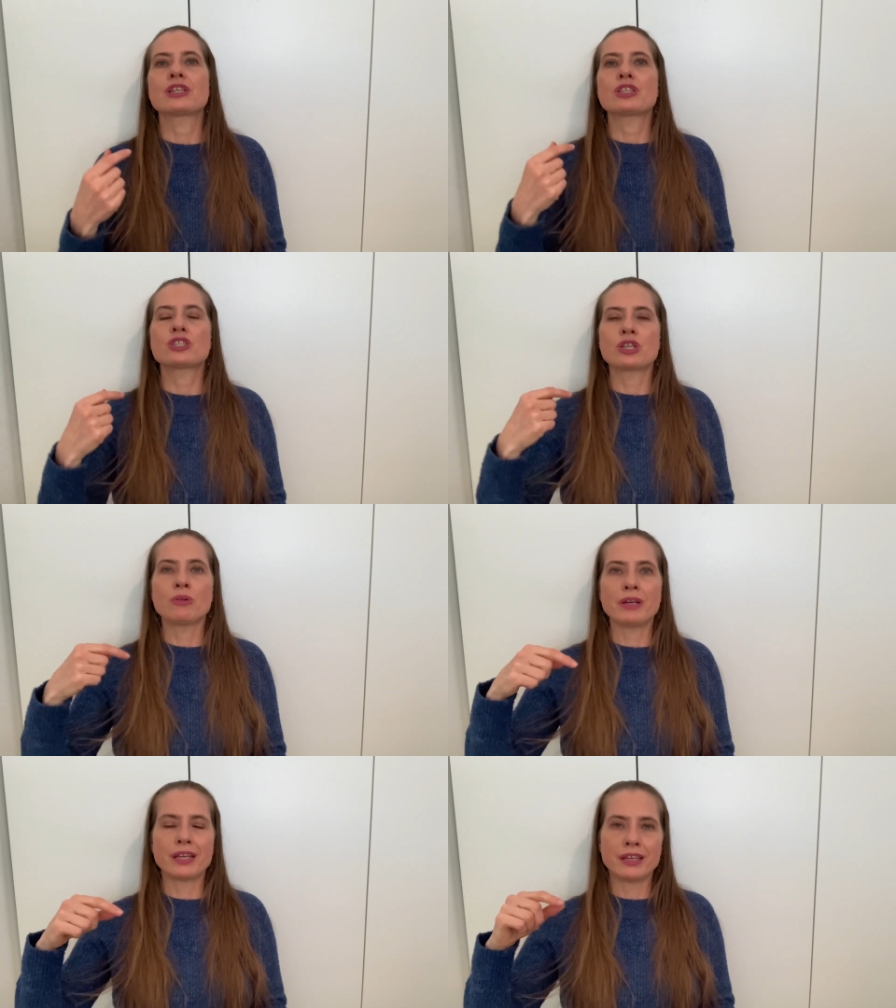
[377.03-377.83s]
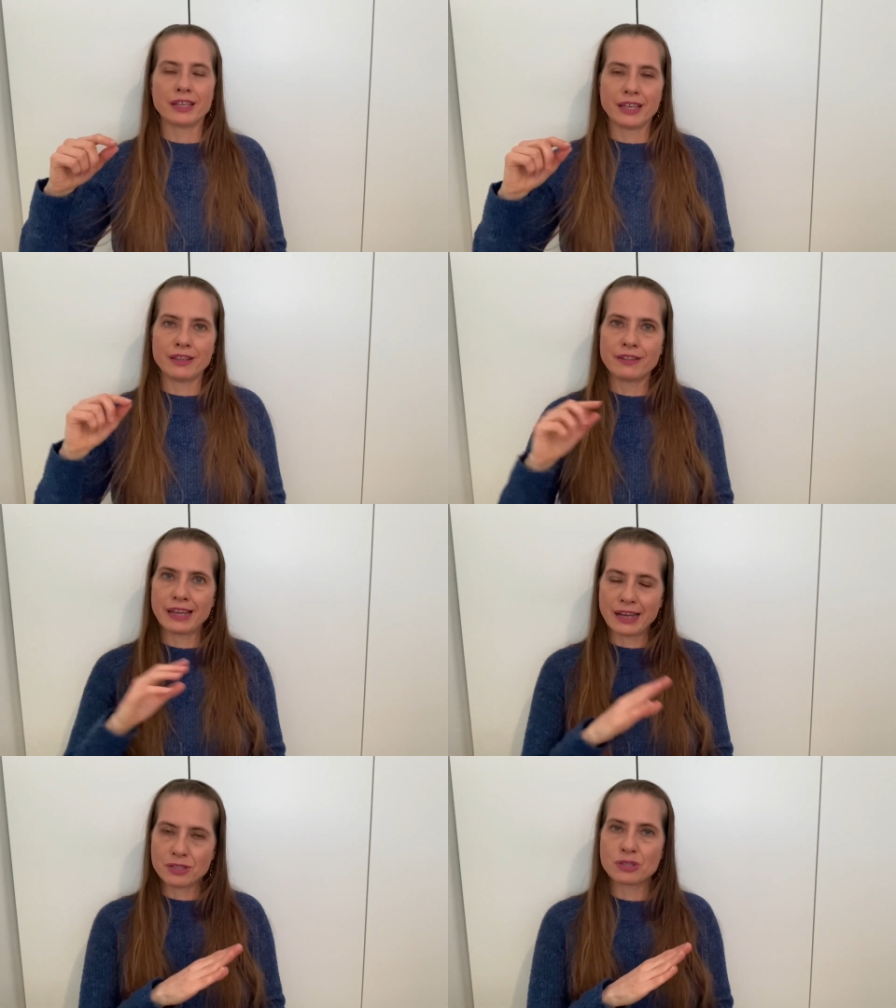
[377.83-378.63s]
showing in
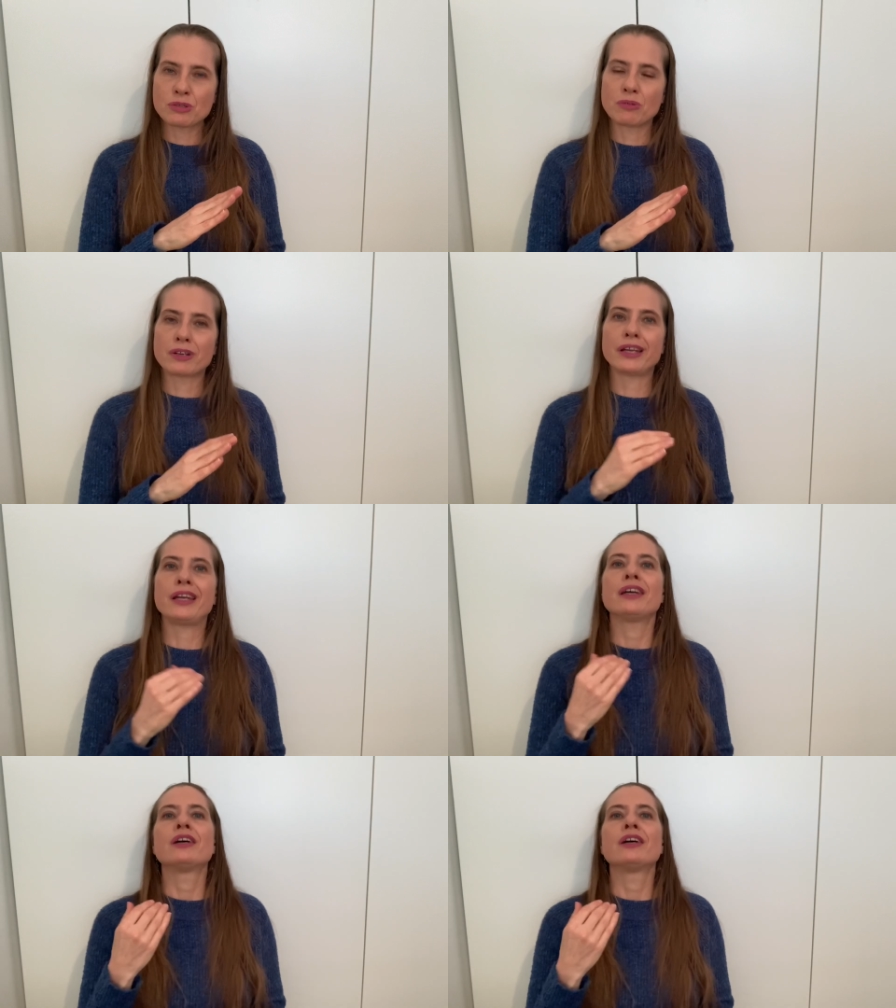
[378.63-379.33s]
that story